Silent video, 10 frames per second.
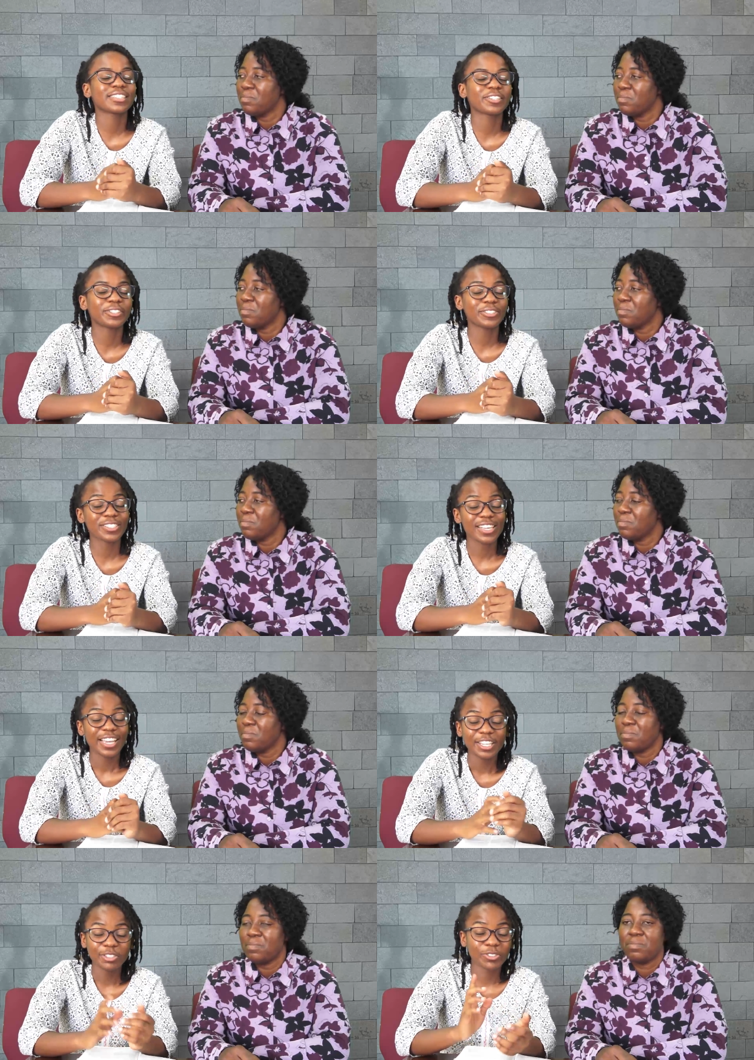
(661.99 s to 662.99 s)
Speaker 1: and girls,
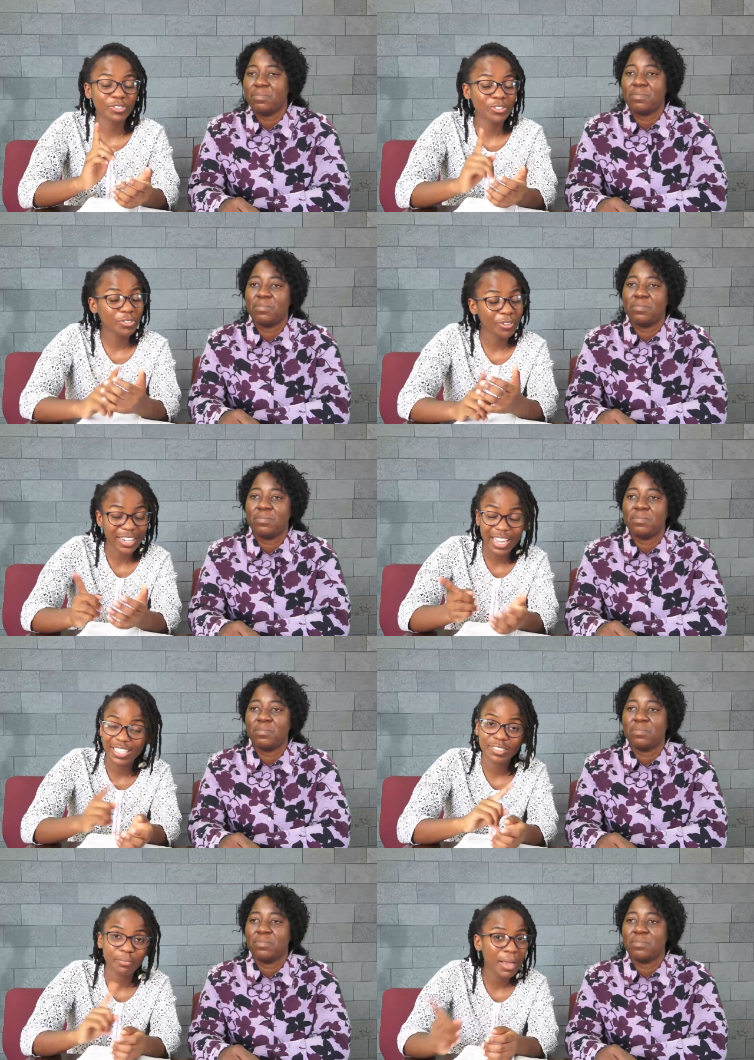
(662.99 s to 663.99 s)
you should not go and
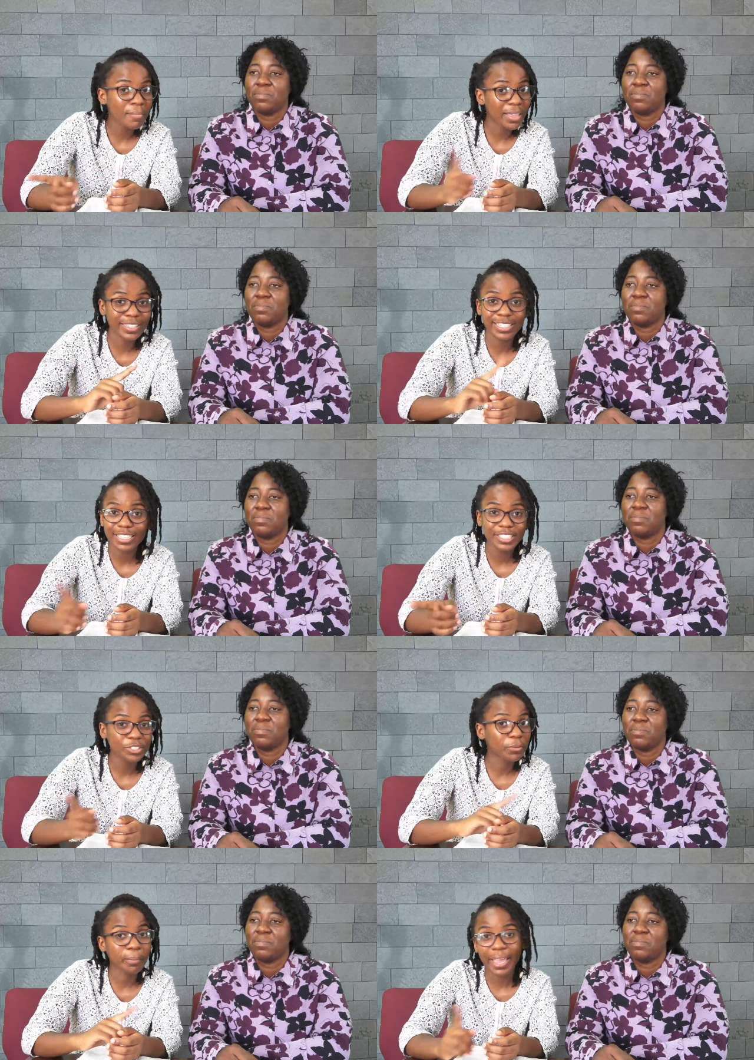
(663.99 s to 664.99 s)
ask mommy and daddy
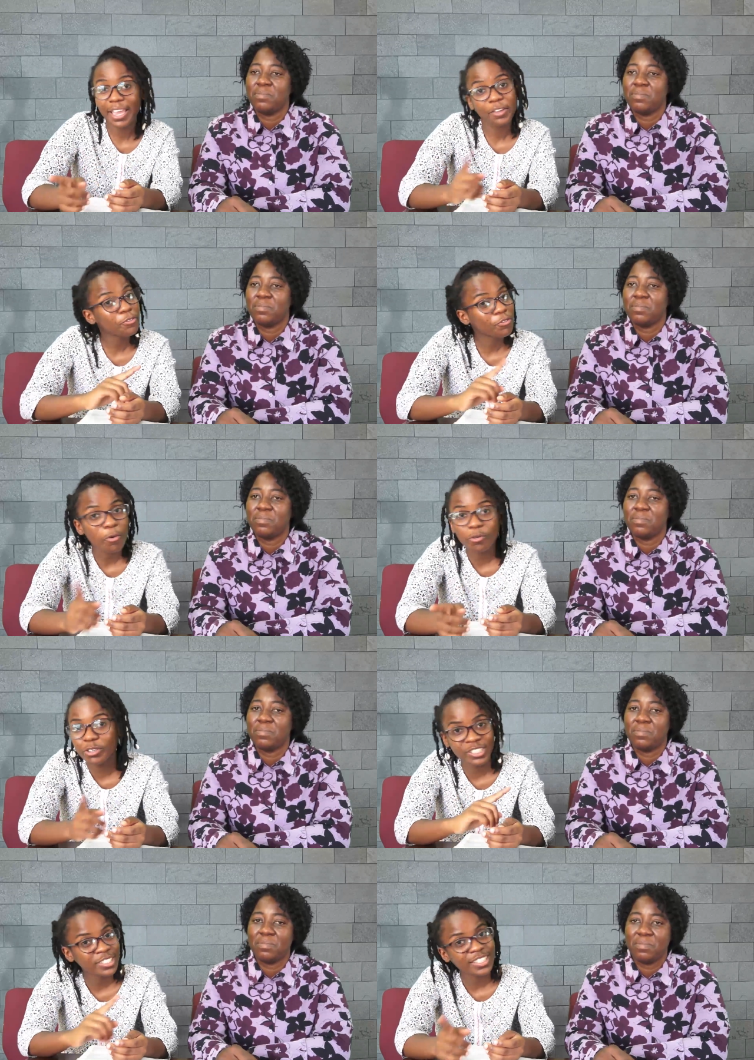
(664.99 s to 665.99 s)
to pay you for
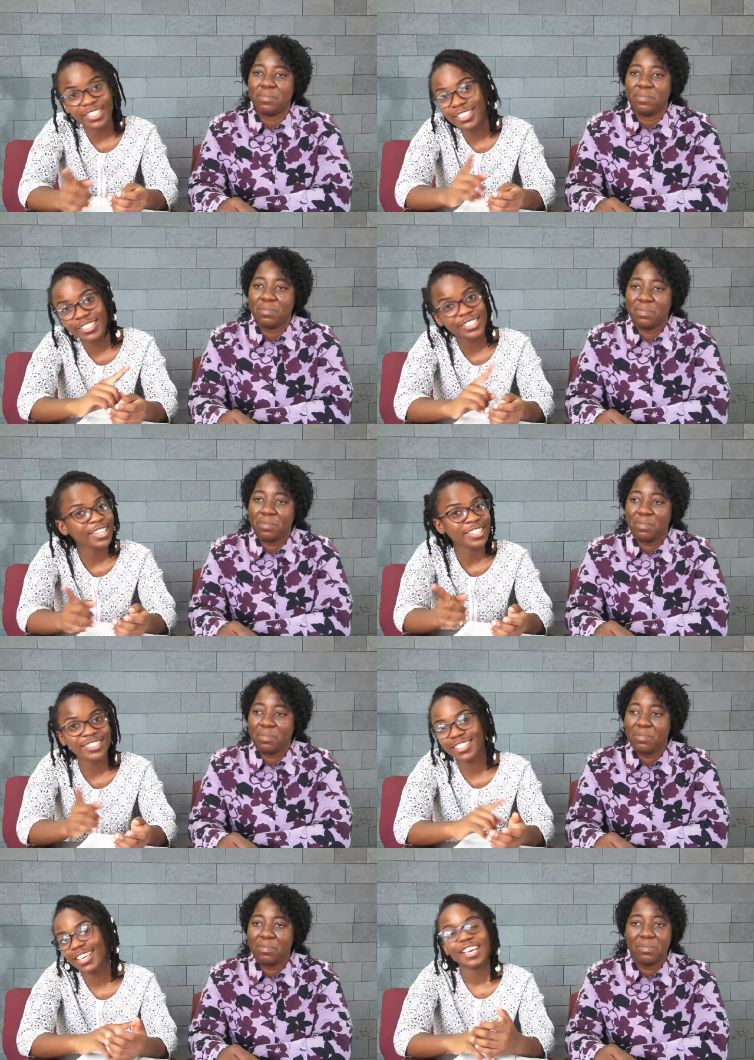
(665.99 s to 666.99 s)
washing the
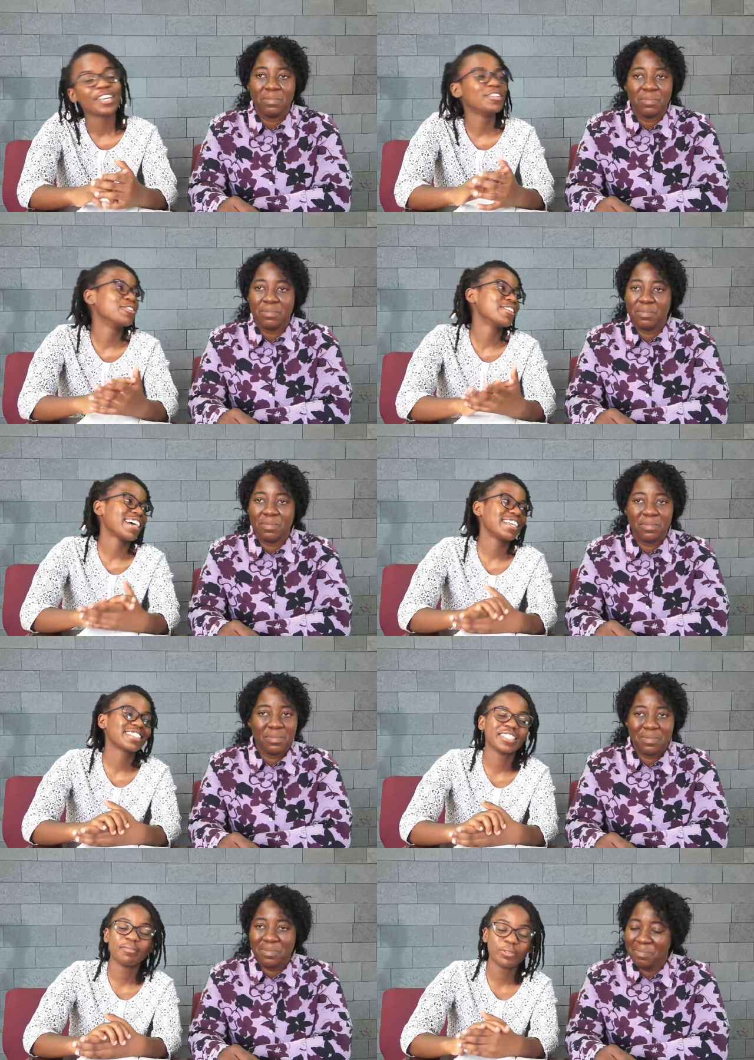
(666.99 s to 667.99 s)
dishes don't mm -hmm.
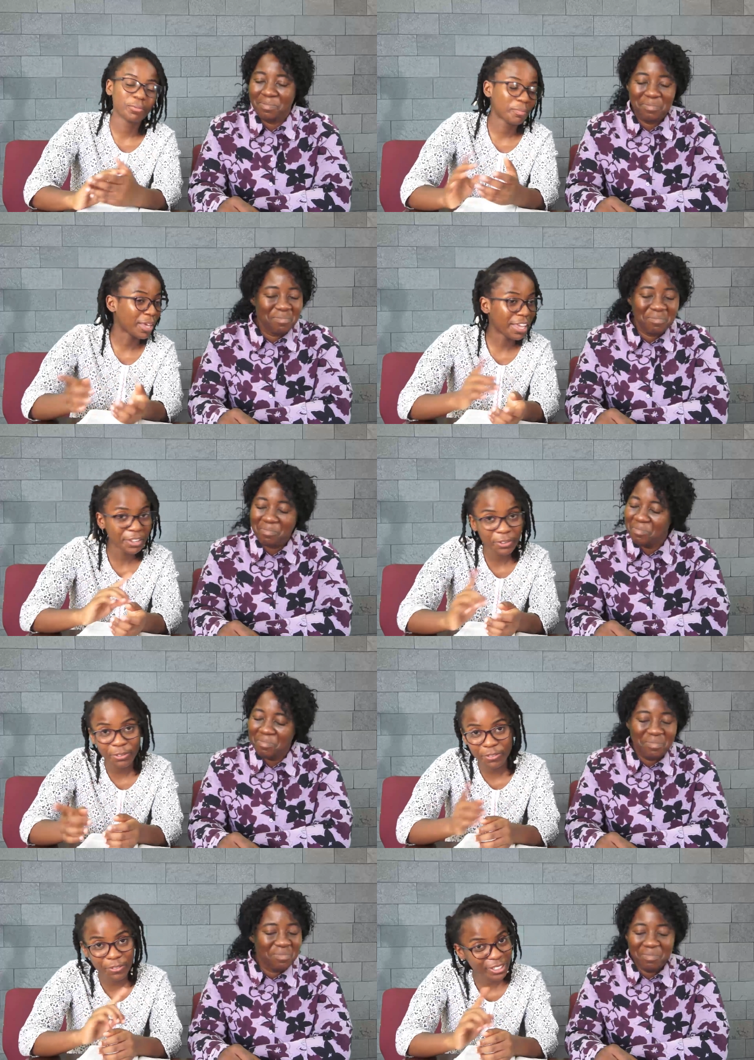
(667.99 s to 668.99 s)
ask them to pay
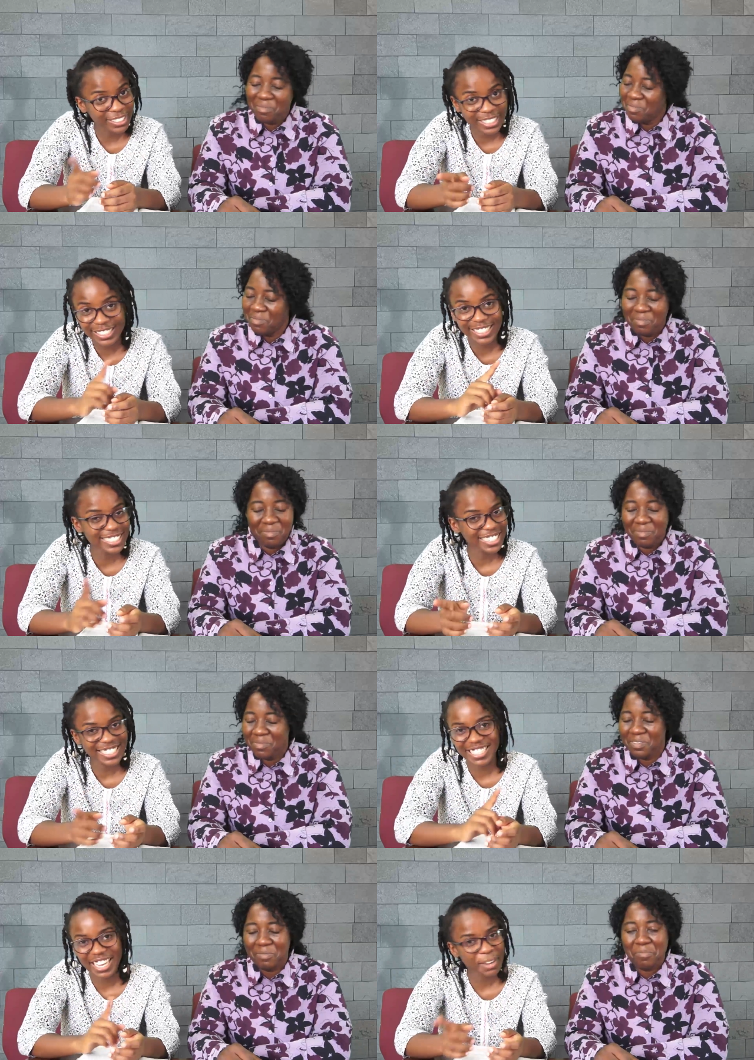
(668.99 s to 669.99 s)
you for setting
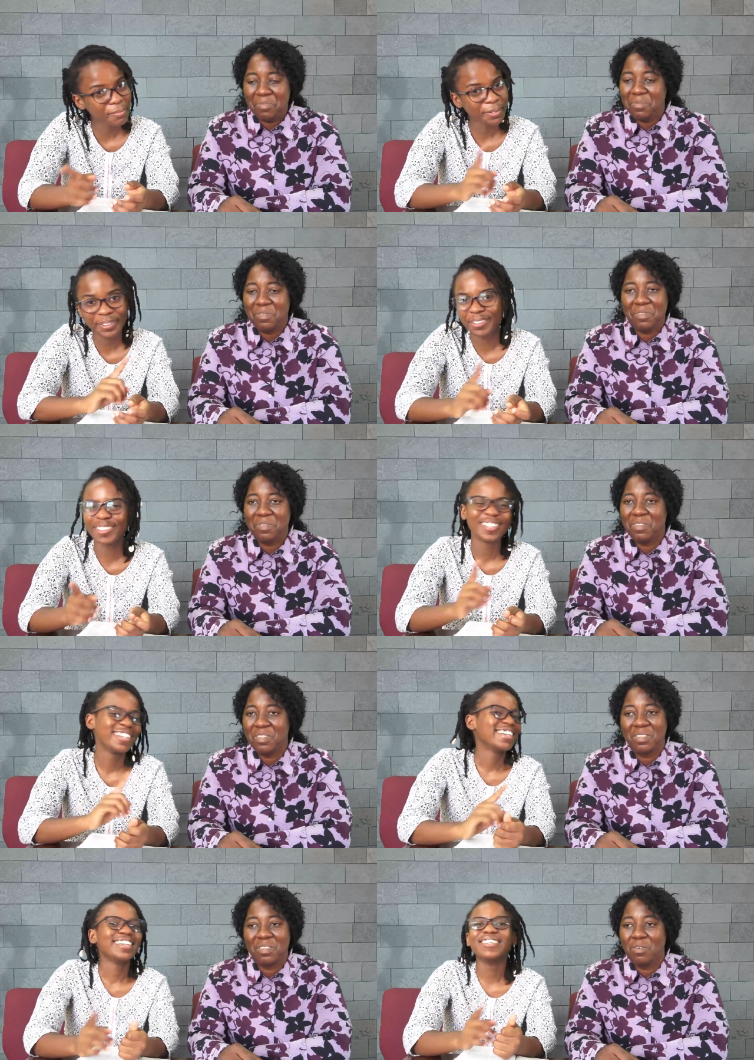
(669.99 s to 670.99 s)
the table.
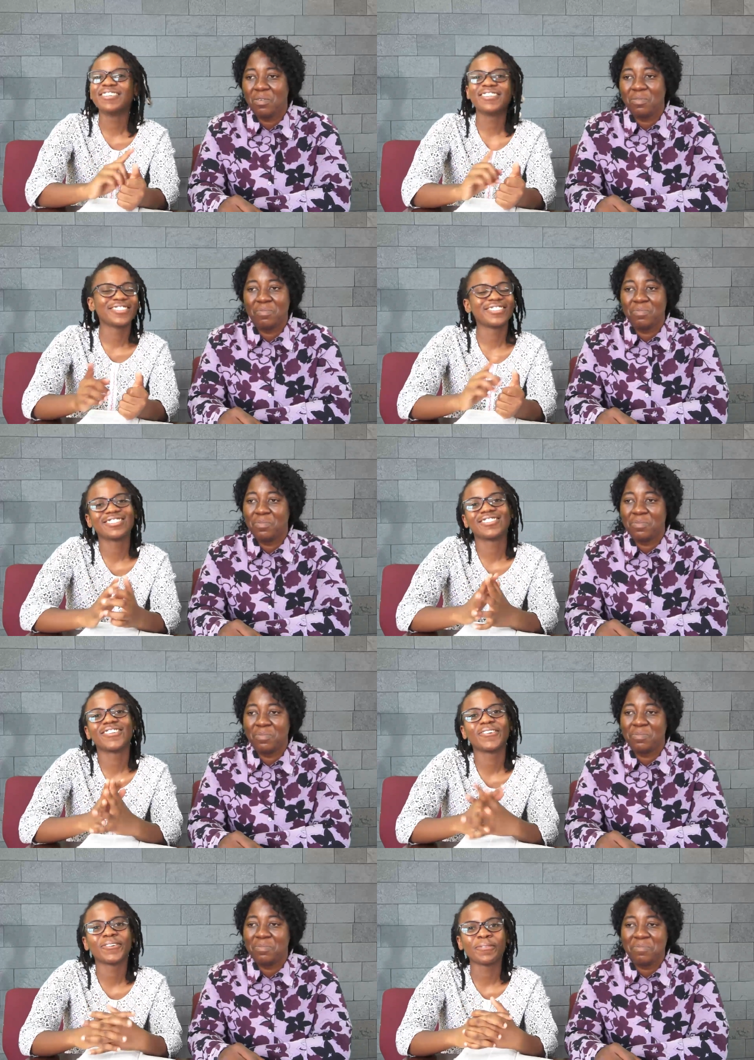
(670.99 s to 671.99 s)
No, no, no,
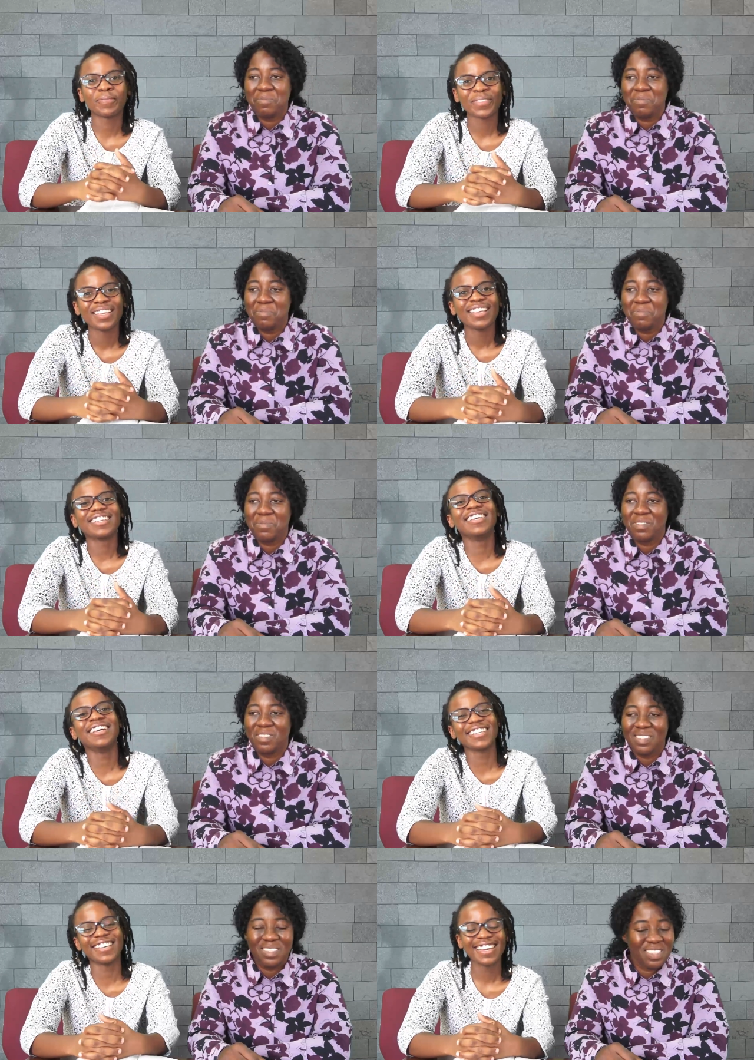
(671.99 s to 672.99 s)
no. Mm
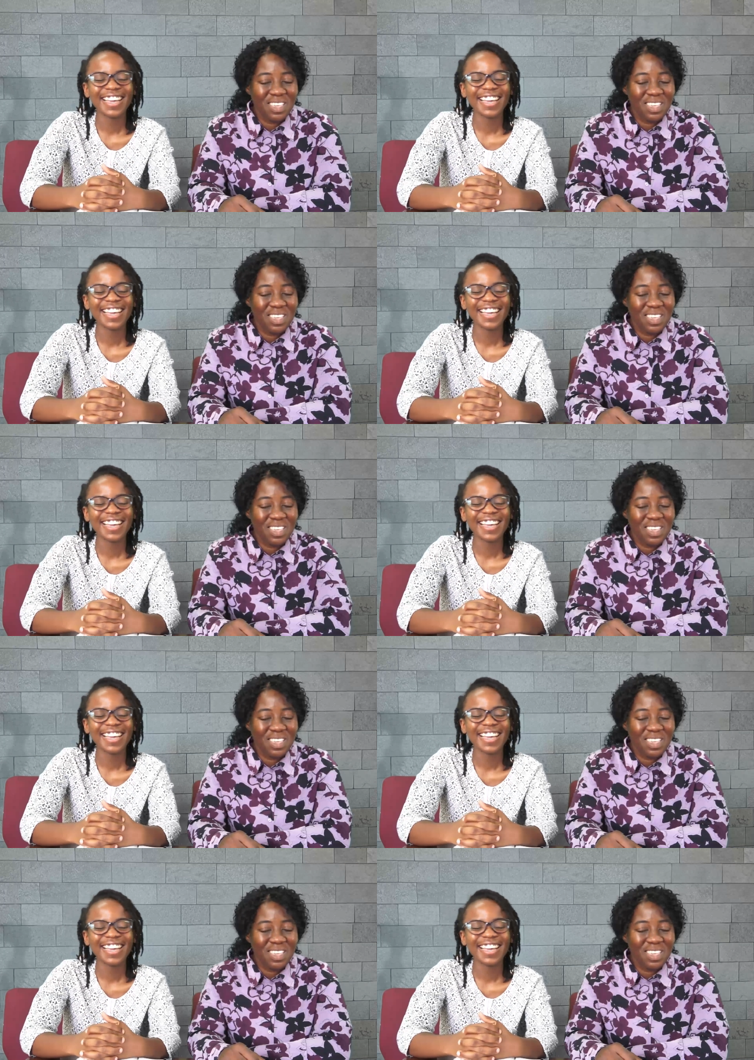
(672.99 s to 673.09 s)
-hmm.